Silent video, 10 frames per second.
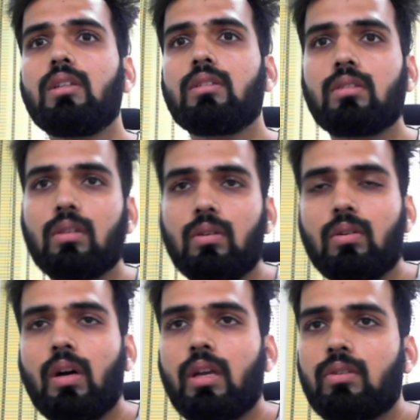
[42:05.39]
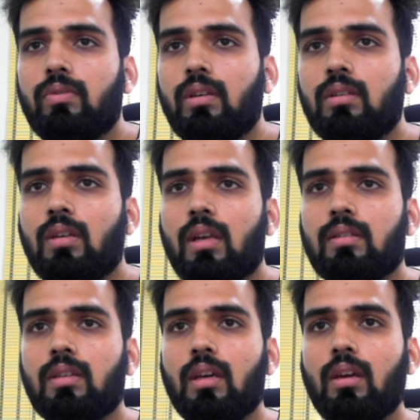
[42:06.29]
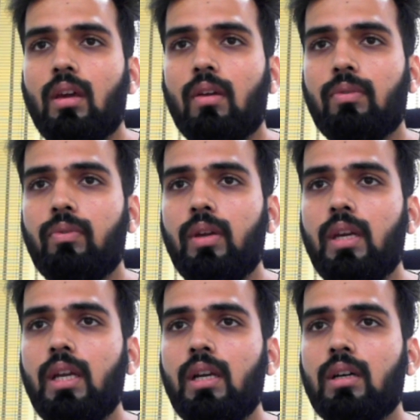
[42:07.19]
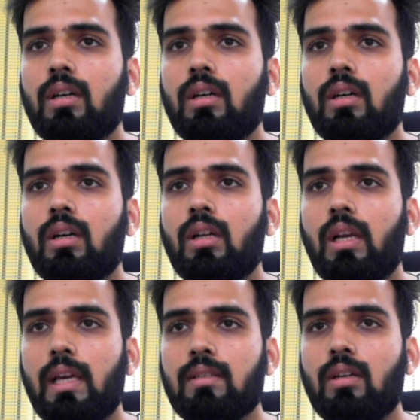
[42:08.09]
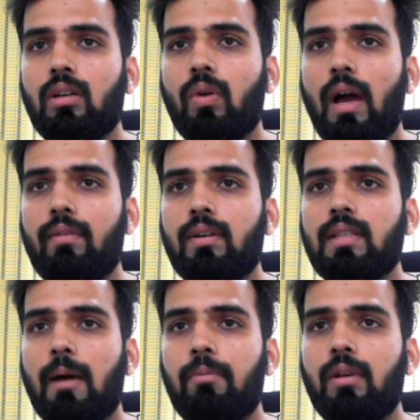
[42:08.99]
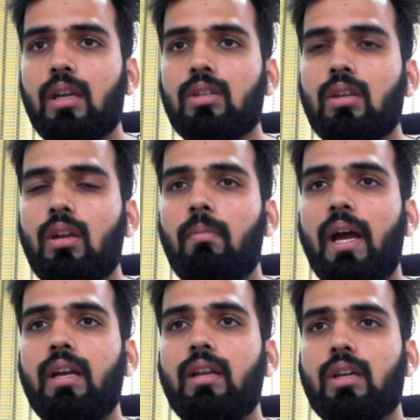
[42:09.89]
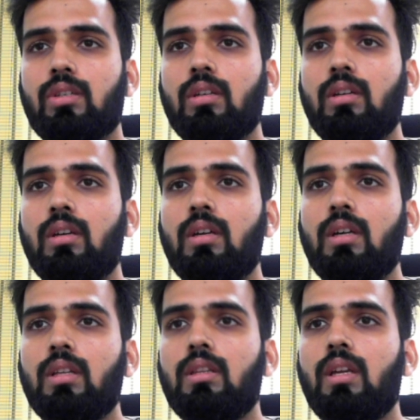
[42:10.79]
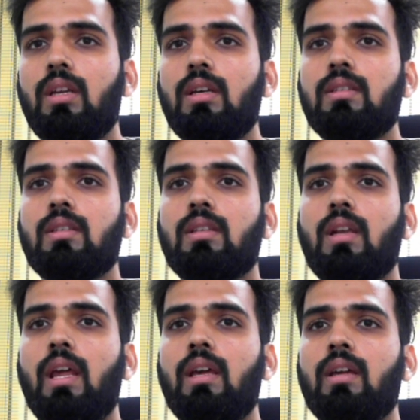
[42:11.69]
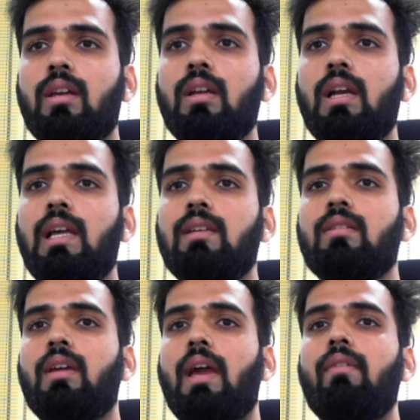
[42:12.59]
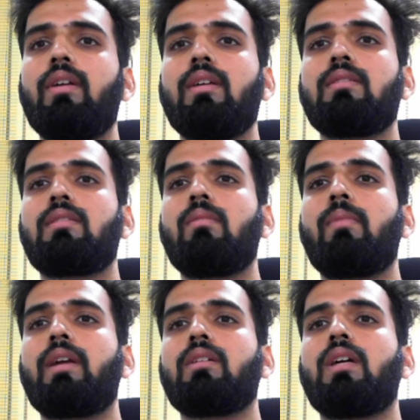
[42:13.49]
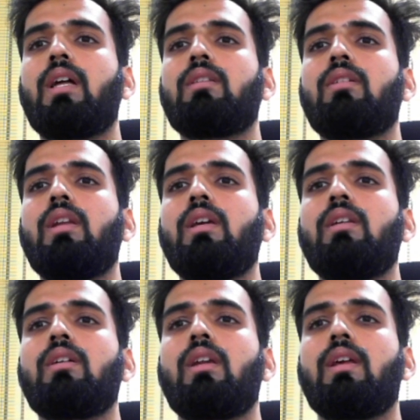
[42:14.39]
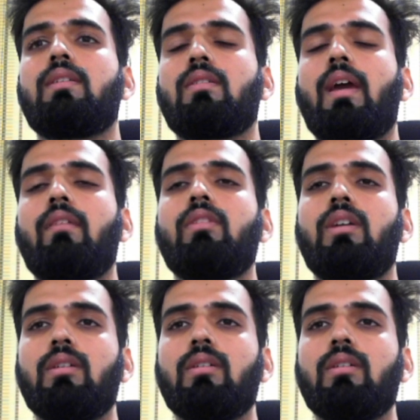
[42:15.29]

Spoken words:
So Ashvi is asking if we need a laser to have its application in bidirection, then is ring laser cavity still better than the linear laser cavity?